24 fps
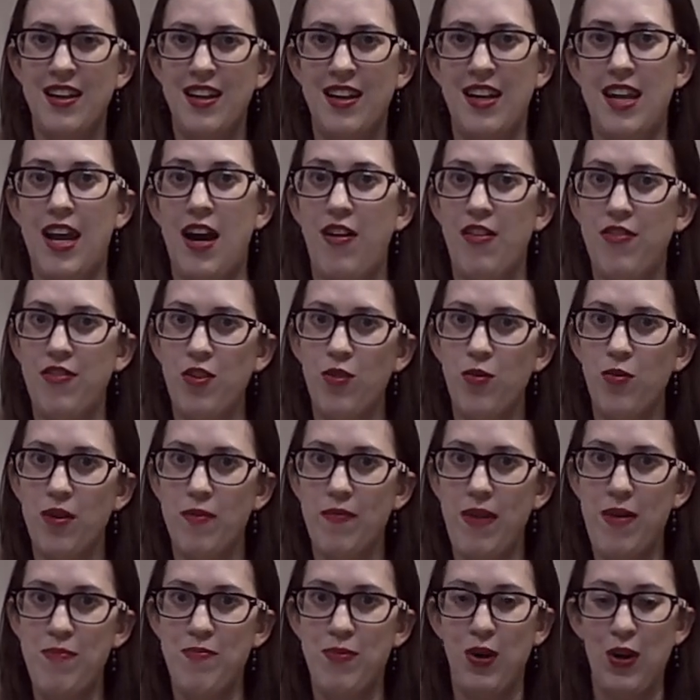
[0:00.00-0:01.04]
Now if you
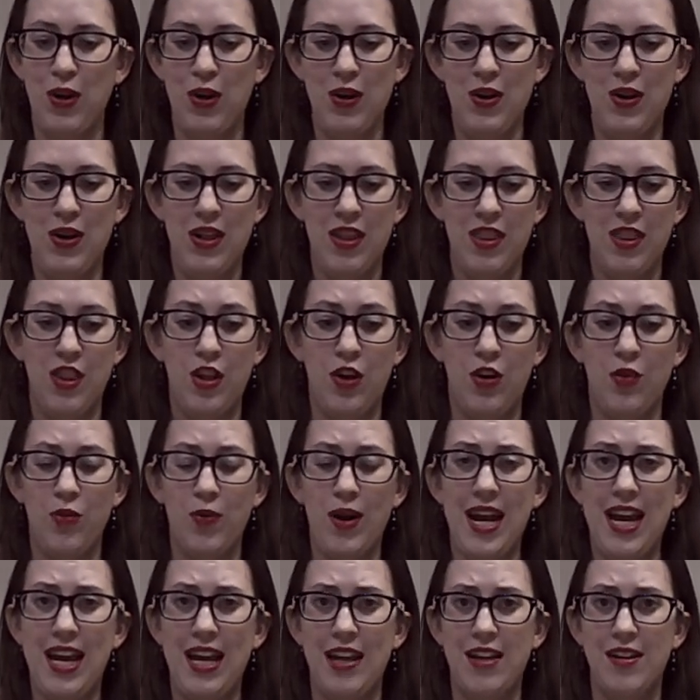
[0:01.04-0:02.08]
remember, the
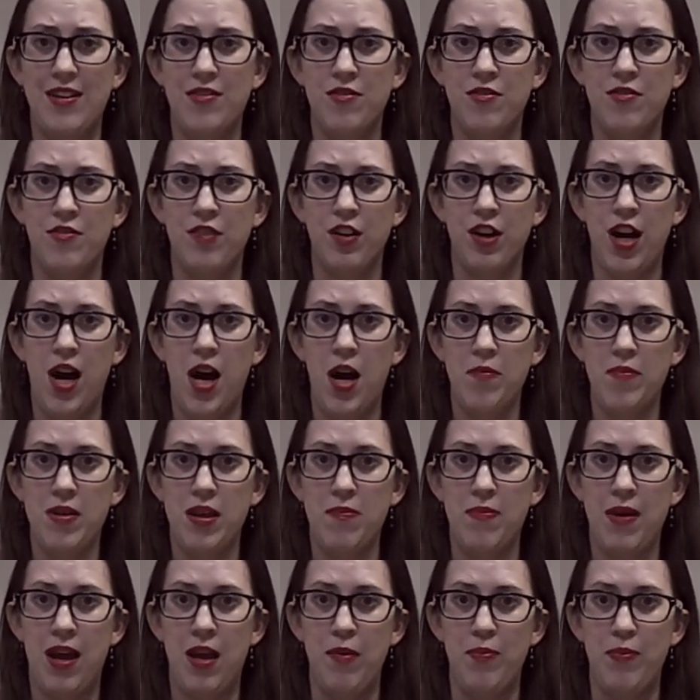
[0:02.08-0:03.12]
grain for copy
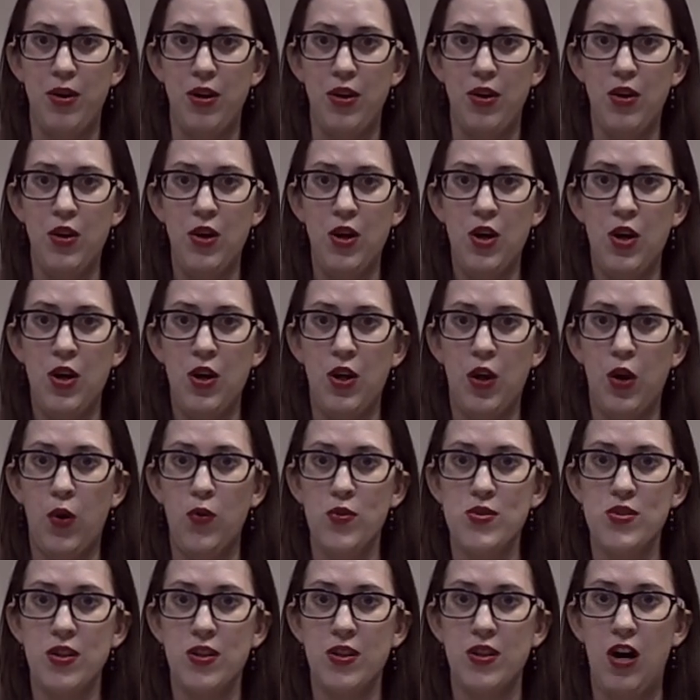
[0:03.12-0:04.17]
paper
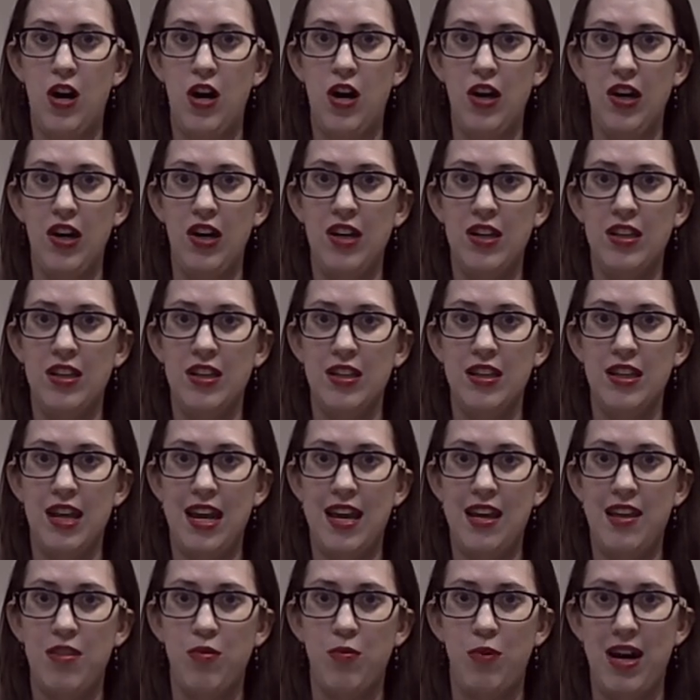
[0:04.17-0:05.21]
goes along
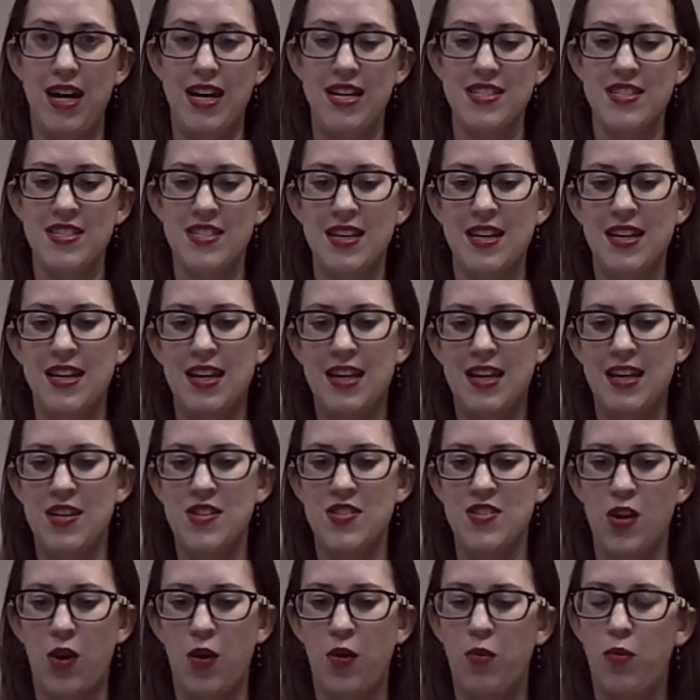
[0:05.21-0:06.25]
lengthwise.
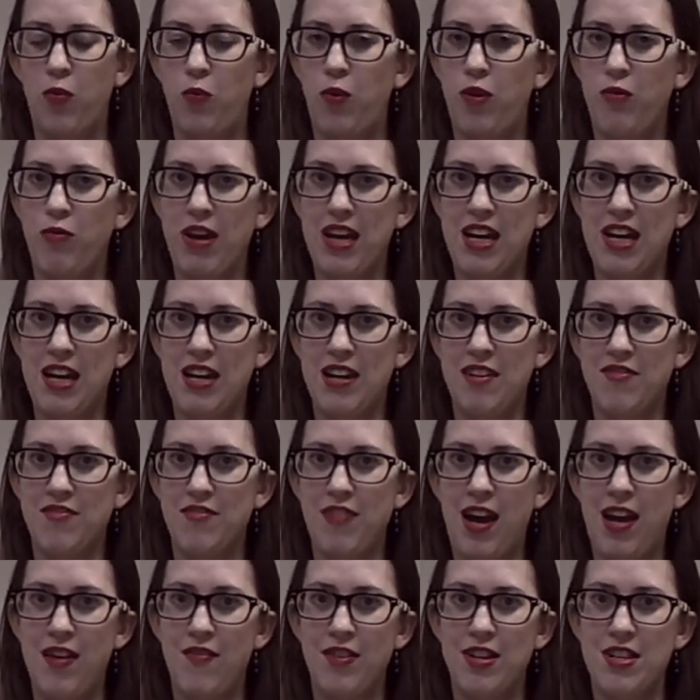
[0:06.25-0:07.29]
So when we cut it
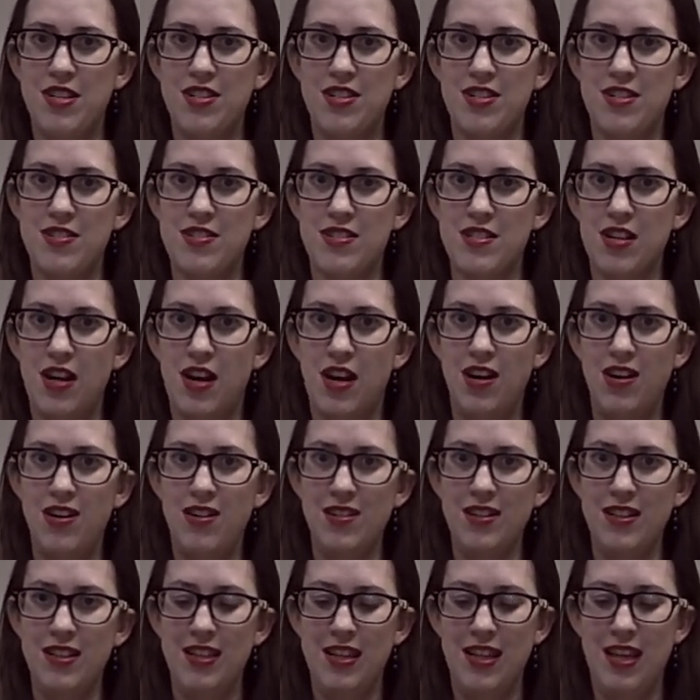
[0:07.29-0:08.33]
5 inches
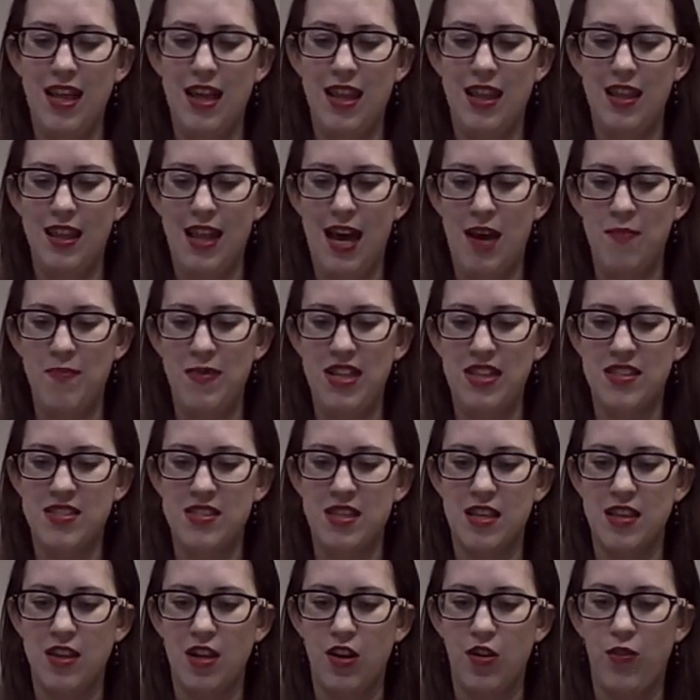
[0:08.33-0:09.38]
tall, that means
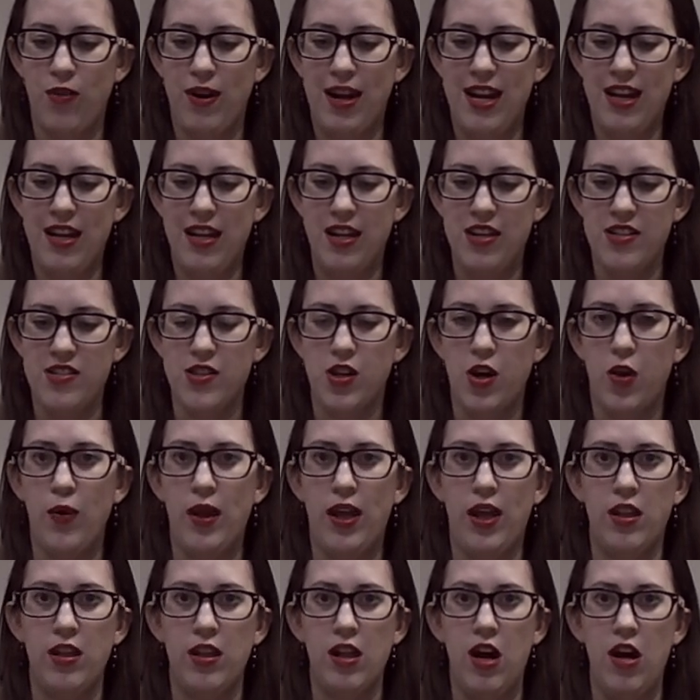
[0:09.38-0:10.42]
that the grain is going
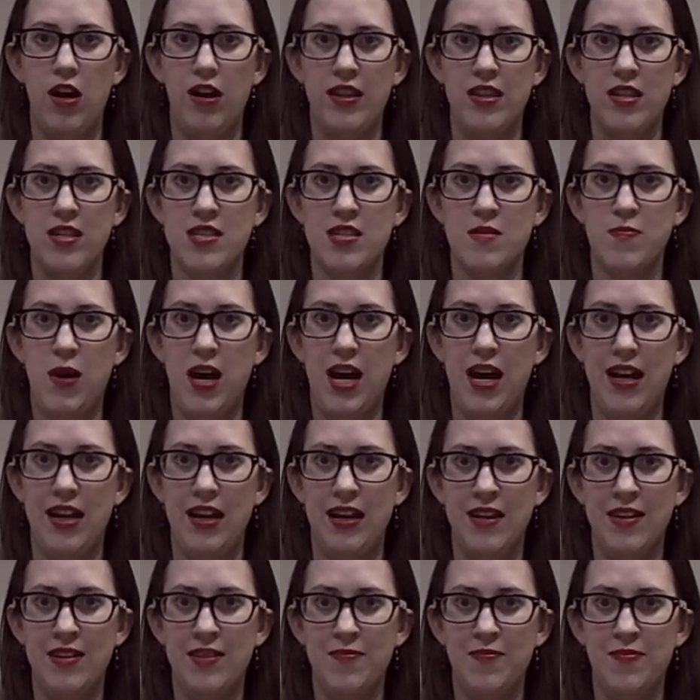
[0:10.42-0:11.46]
along the
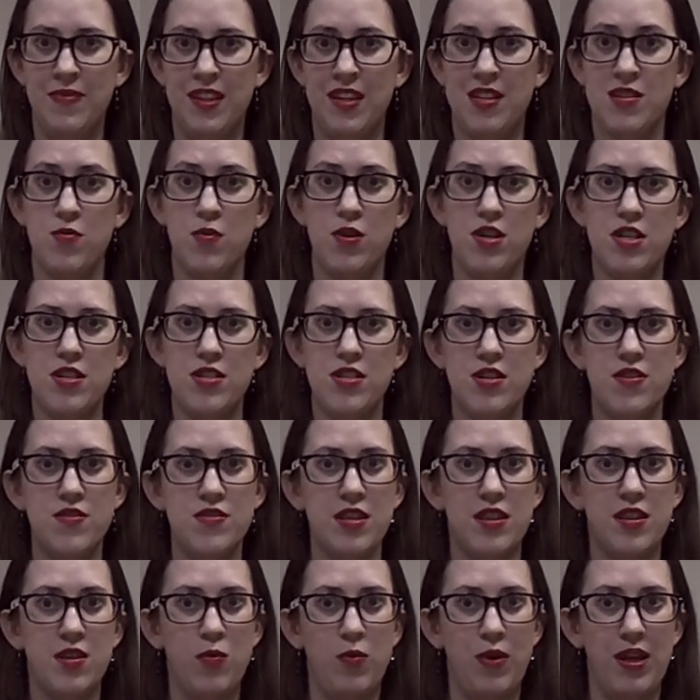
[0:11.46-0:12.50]
spine because we're just
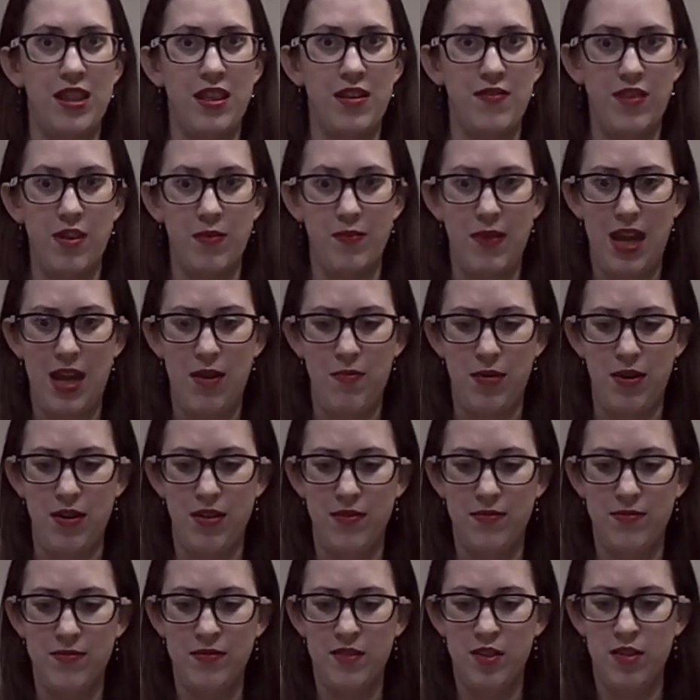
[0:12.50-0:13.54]
using the width of the paper
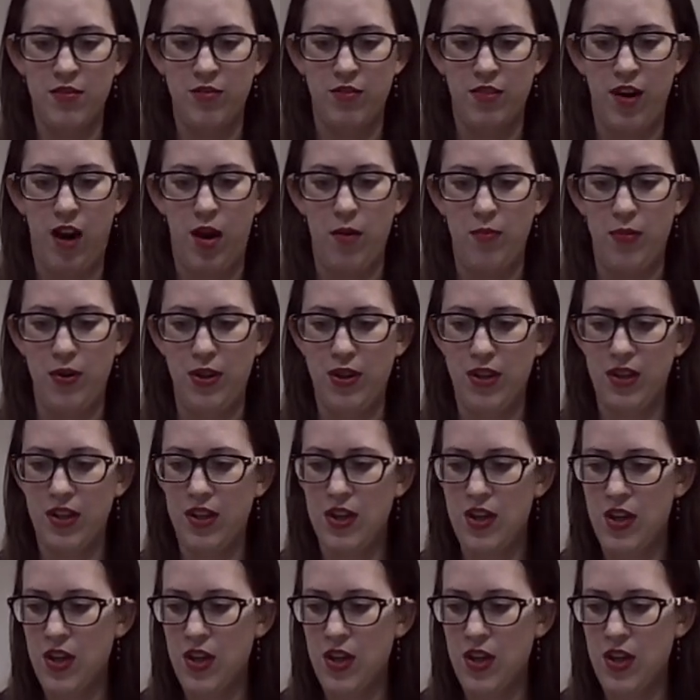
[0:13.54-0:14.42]
for our book.